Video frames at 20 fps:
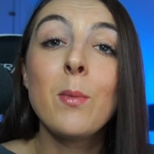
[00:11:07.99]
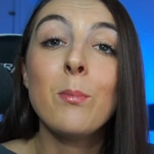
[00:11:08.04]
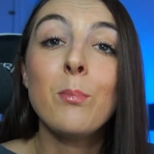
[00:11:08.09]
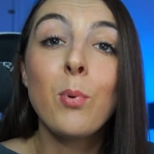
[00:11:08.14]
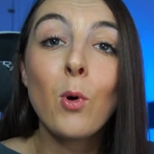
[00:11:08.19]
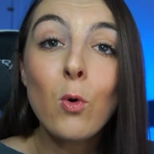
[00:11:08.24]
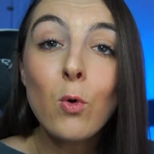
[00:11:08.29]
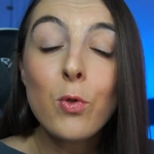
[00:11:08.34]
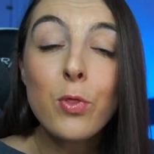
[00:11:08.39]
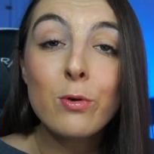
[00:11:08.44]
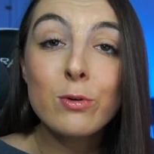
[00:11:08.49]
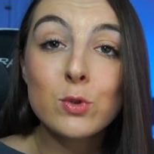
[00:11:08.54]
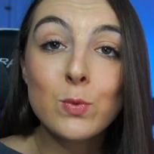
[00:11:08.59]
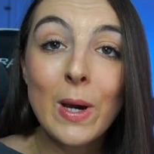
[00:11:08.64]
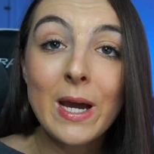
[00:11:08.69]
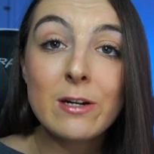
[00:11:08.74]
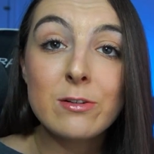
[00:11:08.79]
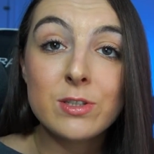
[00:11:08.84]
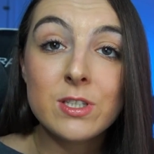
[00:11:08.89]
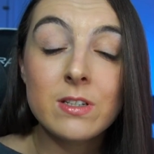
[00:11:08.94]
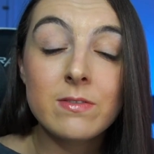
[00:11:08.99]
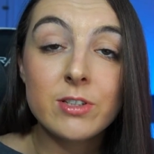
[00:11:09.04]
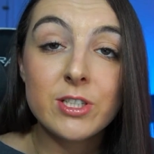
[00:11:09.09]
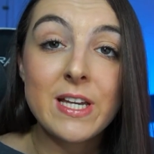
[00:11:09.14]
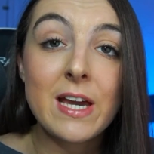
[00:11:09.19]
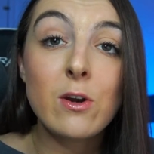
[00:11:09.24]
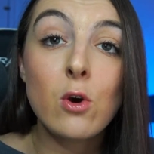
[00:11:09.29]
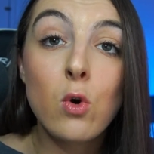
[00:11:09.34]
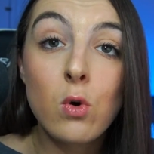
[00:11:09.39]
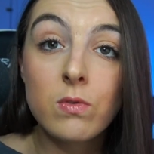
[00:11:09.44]
both those wide receivers
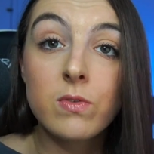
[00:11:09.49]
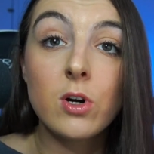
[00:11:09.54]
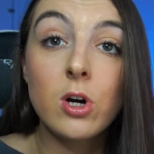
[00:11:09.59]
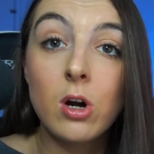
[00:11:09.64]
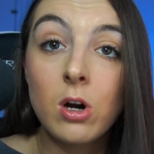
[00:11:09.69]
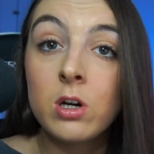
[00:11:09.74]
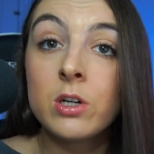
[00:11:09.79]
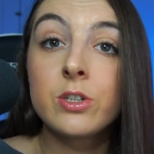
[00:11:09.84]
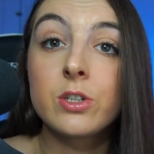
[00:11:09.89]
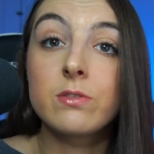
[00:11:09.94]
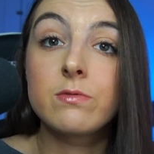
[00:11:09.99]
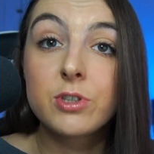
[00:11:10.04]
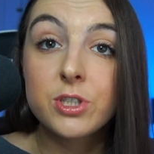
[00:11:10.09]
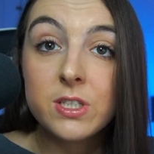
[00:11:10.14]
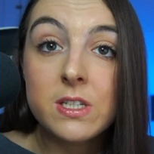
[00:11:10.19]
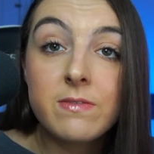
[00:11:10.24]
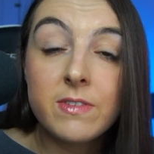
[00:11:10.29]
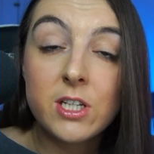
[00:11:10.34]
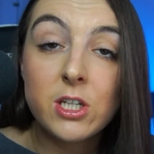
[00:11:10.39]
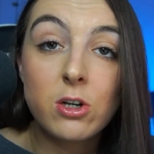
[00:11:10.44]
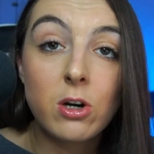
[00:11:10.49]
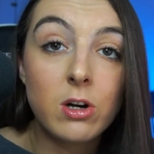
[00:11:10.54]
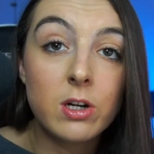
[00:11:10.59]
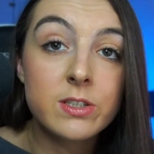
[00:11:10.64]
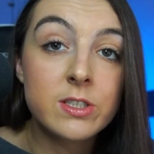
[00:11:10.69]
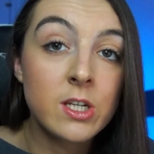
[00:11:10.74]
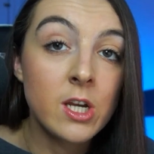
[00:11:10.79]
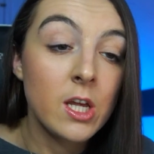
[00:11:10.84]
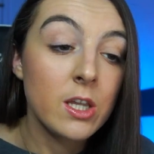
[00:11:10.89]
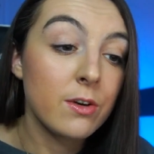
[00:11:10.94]
had over 100 receiving yards.